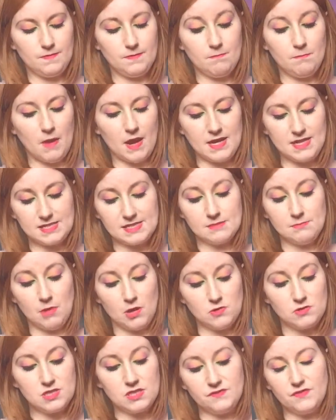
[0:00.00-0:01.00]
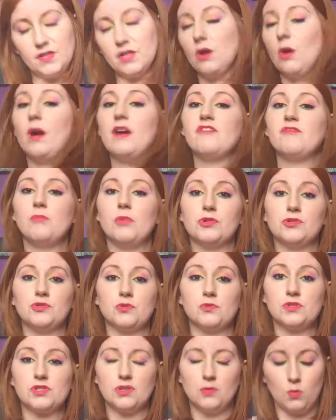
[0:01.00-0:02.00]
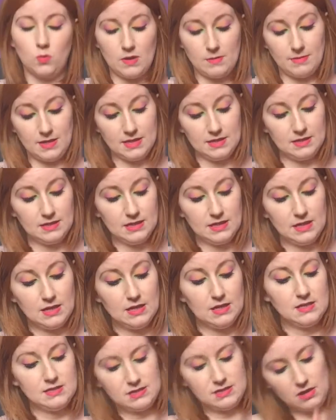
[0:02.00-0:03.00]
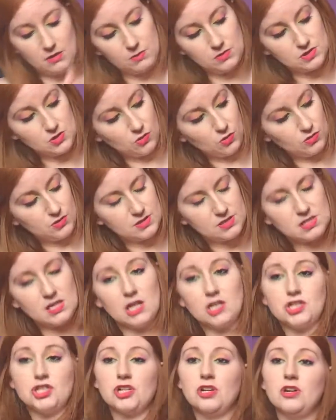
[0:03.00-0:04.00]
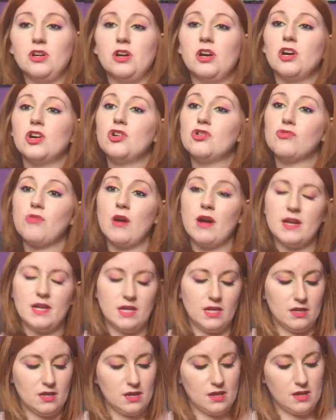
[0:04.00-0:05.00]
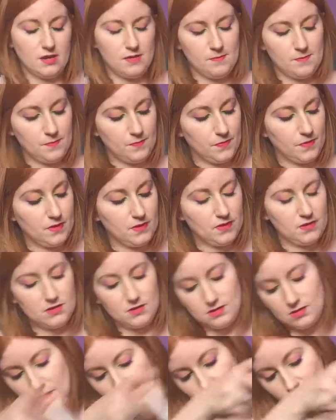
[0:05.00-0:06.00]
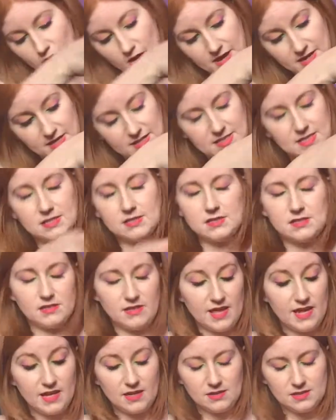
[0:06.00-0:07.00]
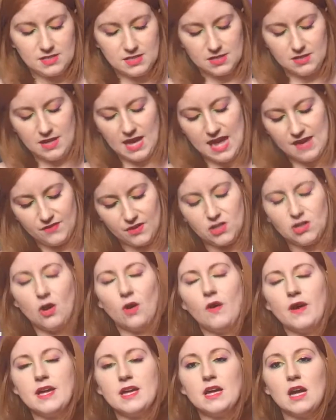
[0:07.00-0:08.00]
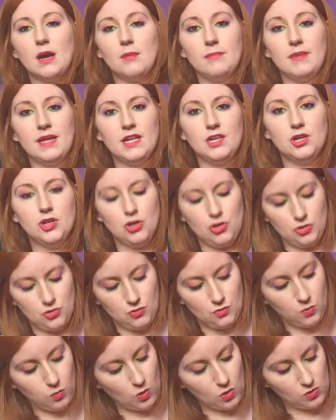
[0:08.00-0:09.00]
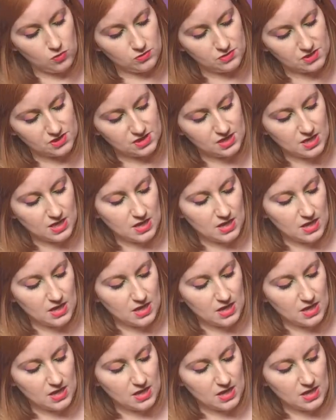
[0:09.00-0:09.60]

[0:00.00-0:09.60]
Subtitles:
Most of the life models are women, so it was such a great great thing to have a guy come in who was